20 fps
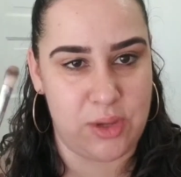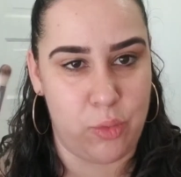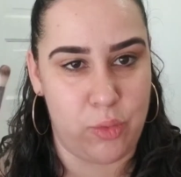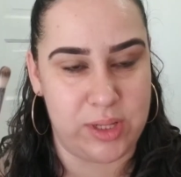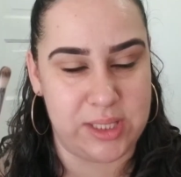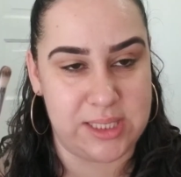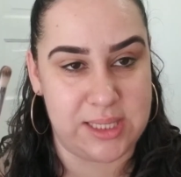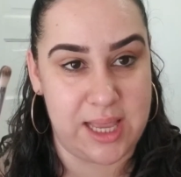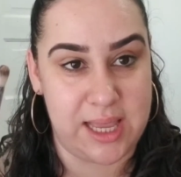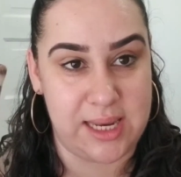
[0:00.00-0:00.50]

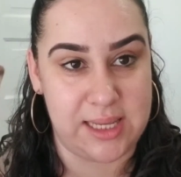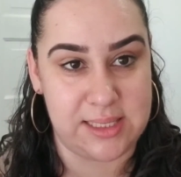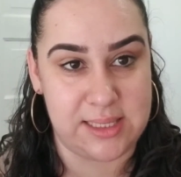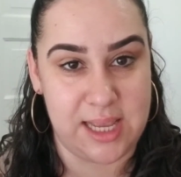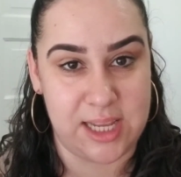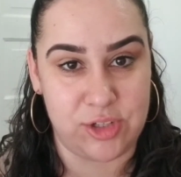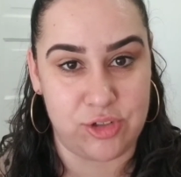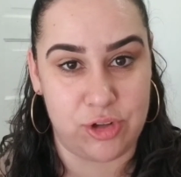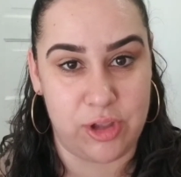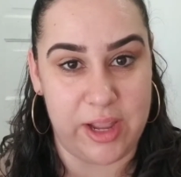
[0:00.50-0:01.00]
One side is
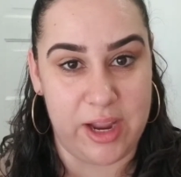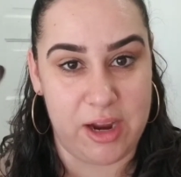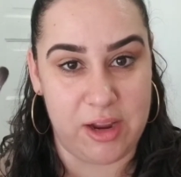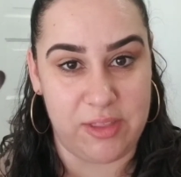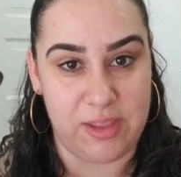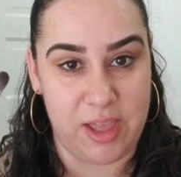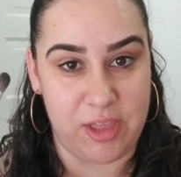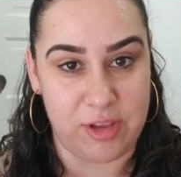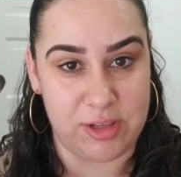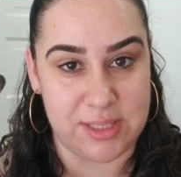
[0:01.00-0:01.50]
natural hair
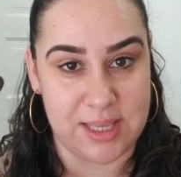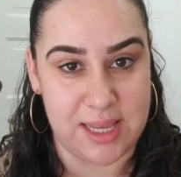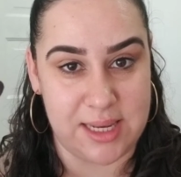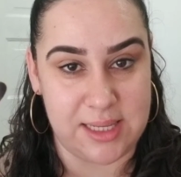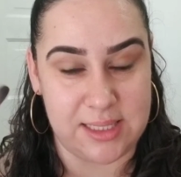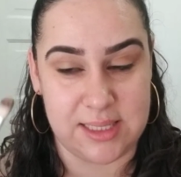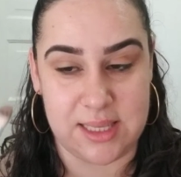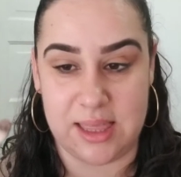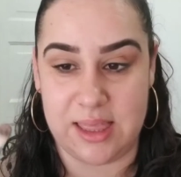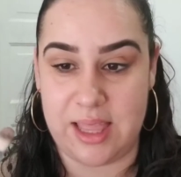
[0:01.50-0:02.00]
and the other side
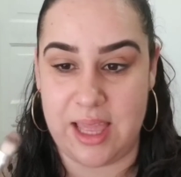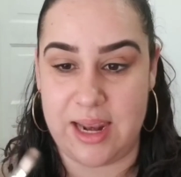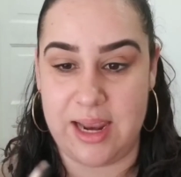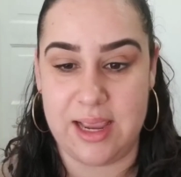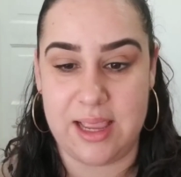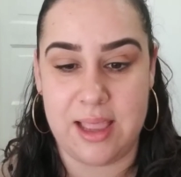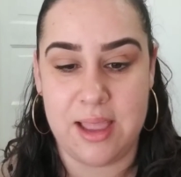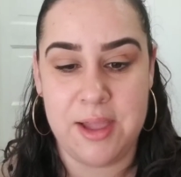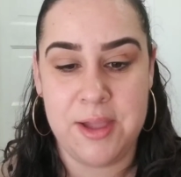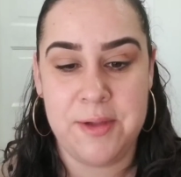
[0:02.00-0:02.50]
is synthetic.